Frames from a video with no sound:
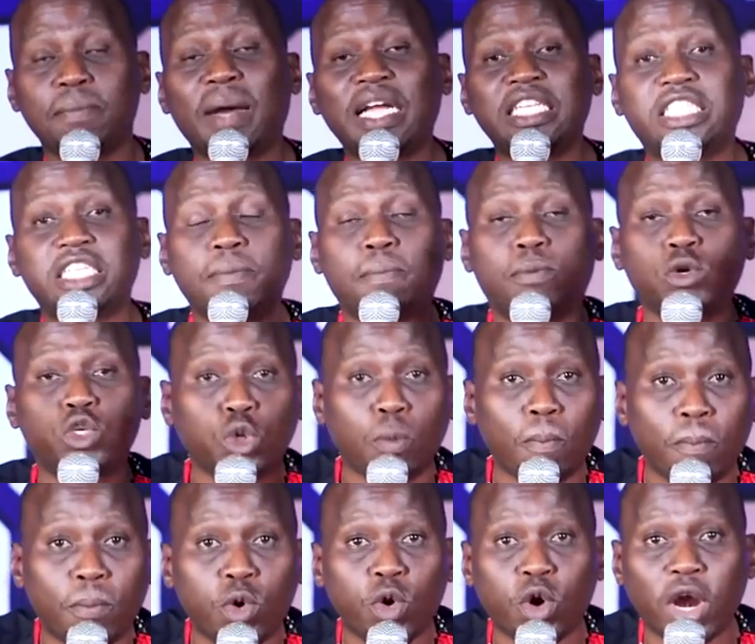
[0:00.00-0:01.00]
Imagine
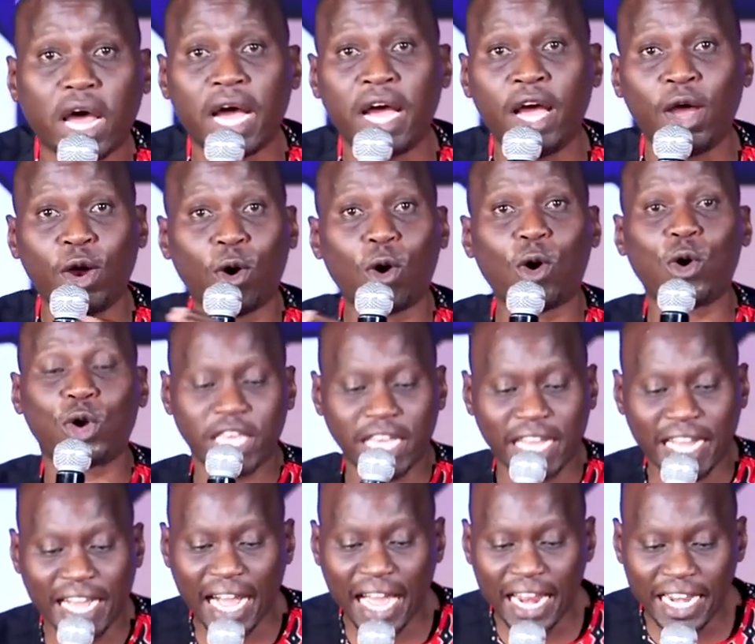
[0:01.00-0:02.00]
Bujumbura or
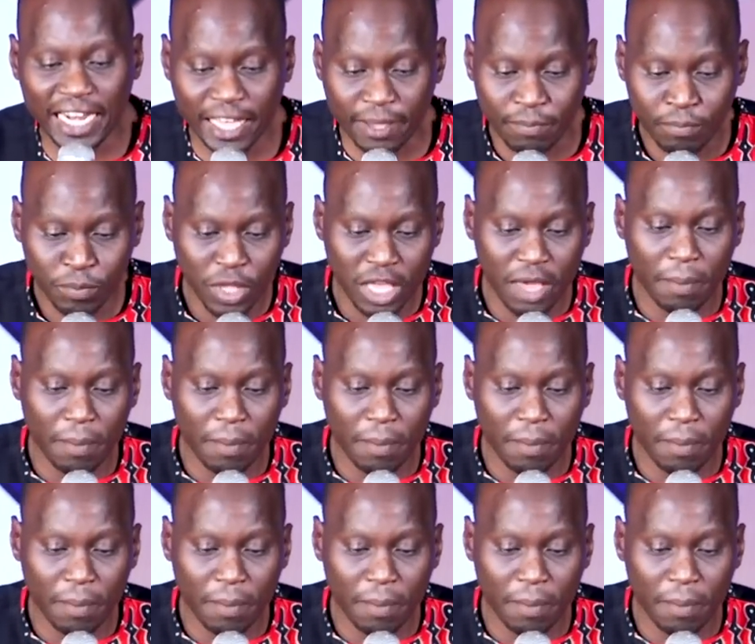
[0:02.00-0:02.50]
Kigali.